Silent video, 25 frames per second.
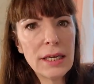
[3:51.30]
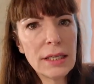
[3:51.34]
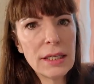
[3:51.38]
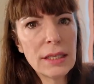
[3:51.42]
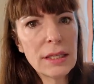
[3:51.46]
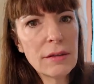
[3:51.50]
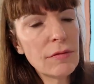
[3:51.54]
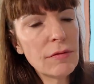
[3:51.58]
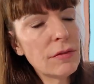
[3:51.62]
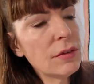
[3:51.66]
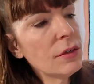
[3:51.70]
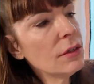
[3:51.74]

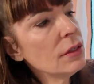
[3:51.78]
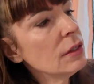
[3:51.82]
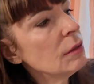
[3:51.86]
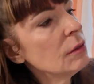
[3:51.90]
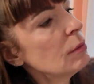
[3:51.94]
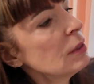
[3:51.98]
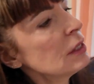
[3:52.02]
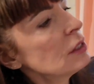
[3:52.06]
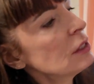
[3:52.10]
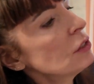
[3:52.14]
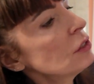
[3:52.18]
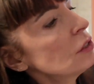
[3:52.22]
in the
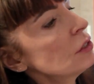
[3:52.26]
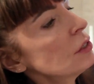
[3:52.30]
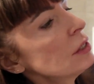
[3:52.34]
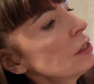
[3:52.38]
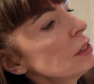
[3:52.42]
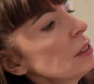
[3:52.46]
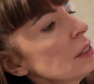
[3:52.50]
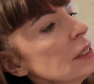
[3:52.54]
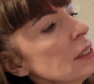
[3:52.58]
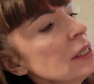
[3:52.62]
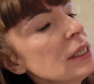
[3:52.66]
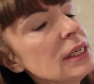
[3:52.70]
first
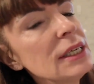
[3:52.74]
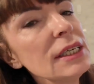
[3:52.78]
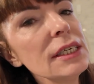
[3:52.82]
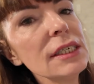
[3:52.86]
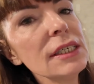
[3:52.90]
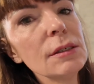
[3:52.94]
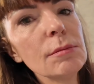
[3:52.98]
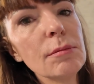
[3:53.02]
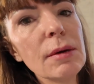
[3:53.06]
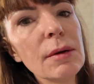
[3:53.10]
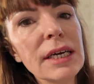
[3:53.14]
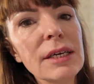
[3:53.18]
picture
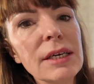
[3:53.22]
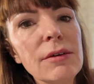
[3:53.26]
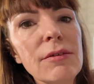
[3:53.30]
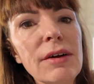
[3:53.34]
is my